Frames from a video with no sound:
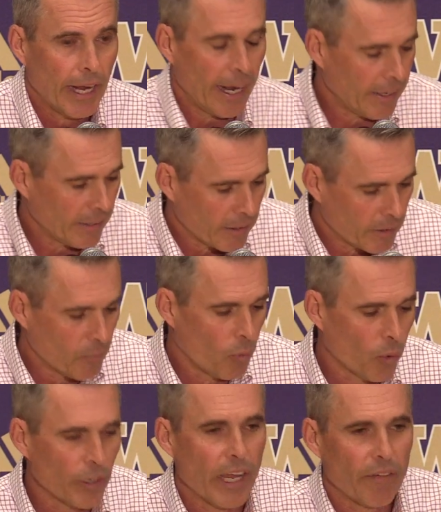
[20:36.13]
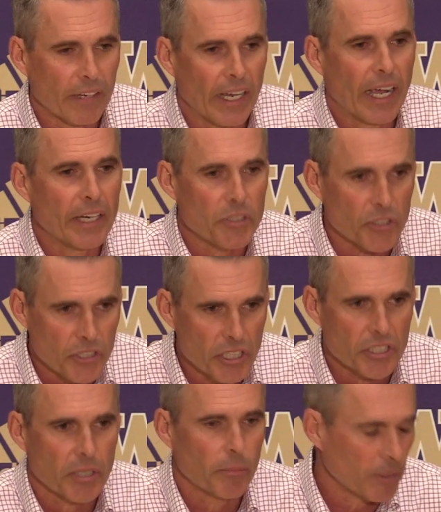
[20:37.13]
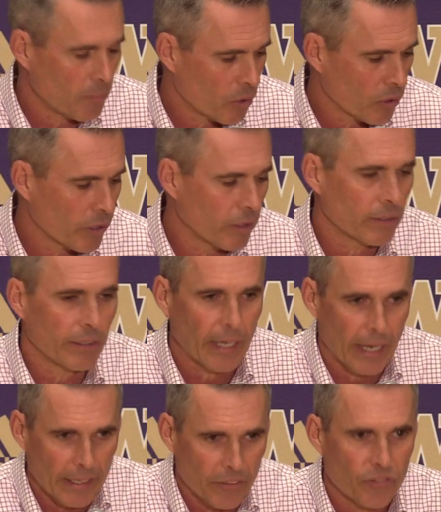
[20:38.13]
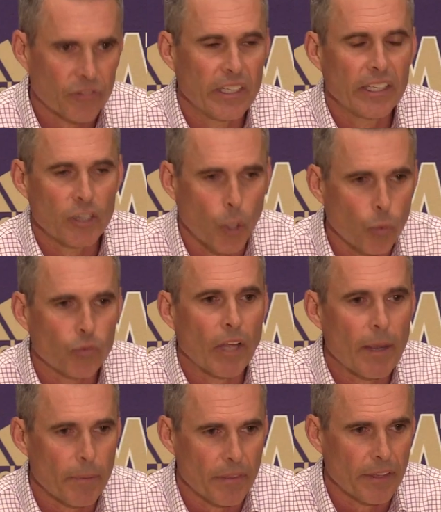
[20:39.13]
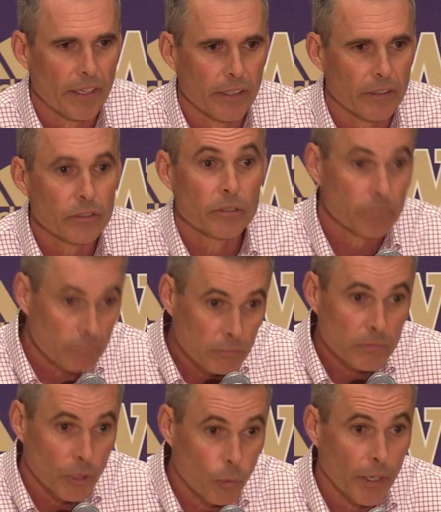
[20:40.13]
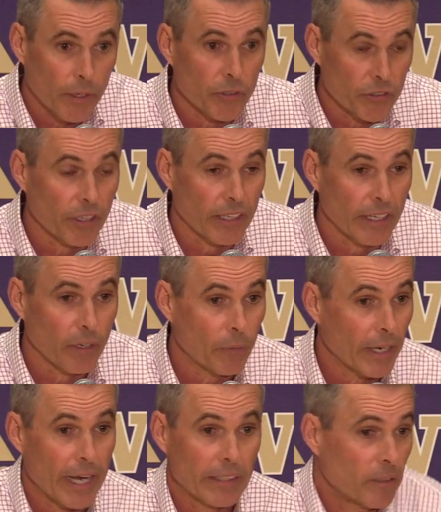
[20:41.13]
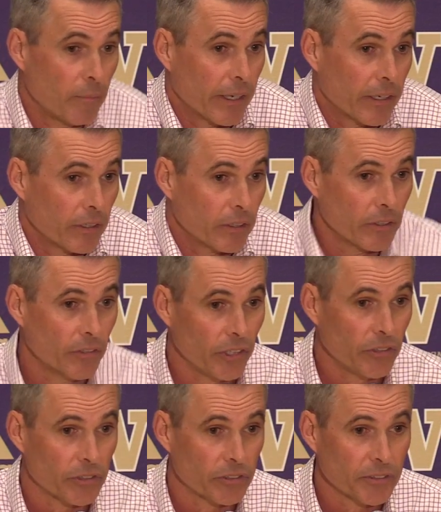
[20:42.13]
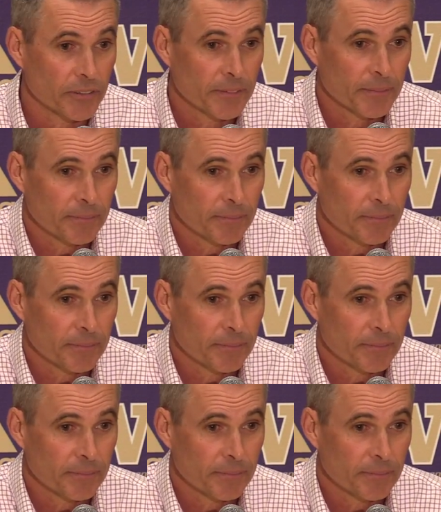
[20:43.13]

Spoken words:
And the more you have a guy in your system and the more the guy has seen those type of things, the quicker he's going to get it reacting and making good decisions.